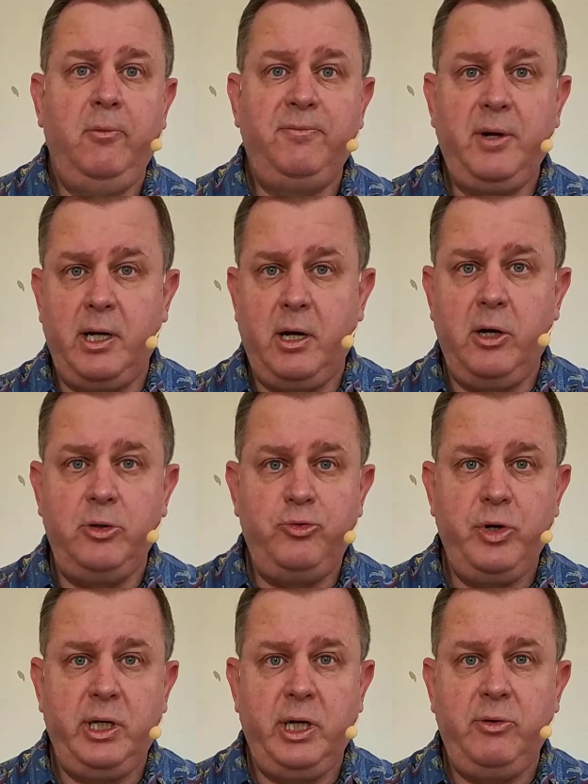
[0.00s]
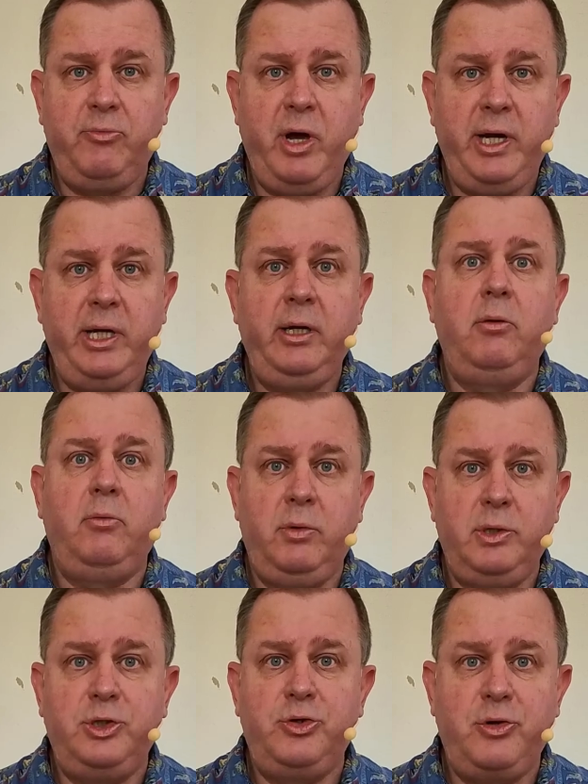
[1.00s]
We've got our adrenaline running,
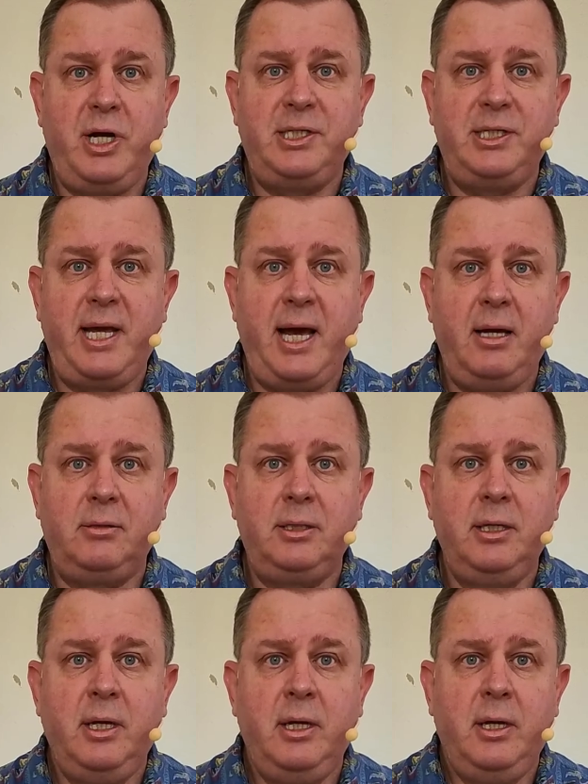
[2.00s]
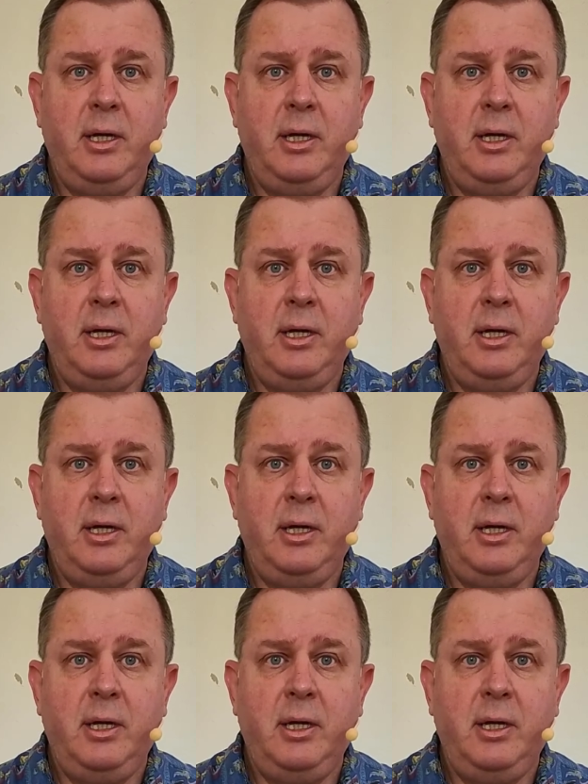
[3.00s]
we're stressed out,